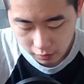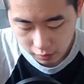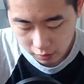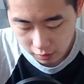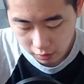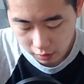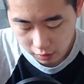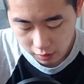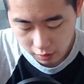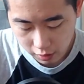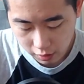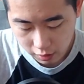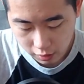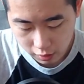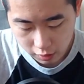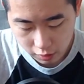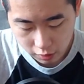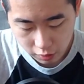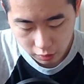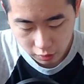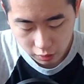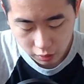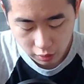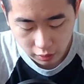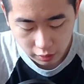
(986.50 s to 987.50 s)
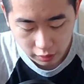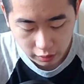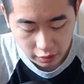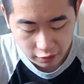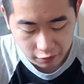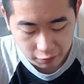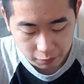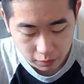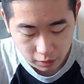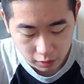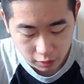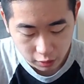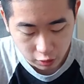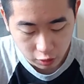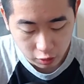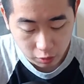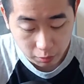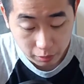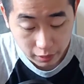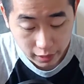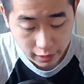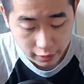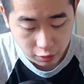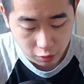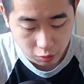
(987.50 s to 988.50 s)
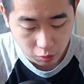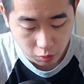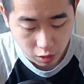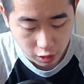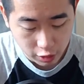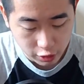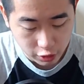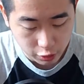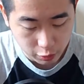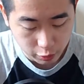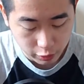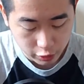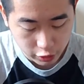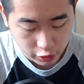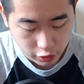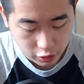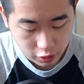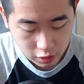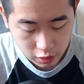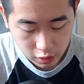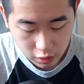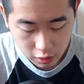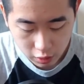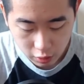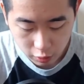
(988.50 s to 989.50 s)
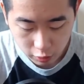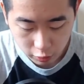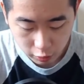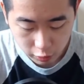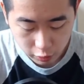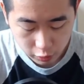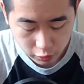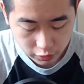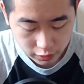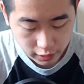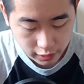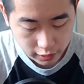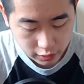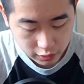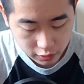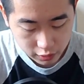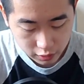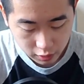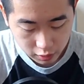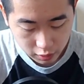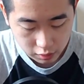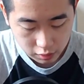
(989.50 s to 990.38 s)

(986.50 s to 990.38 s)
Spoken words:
And they gave me a brand new watch, which was nice.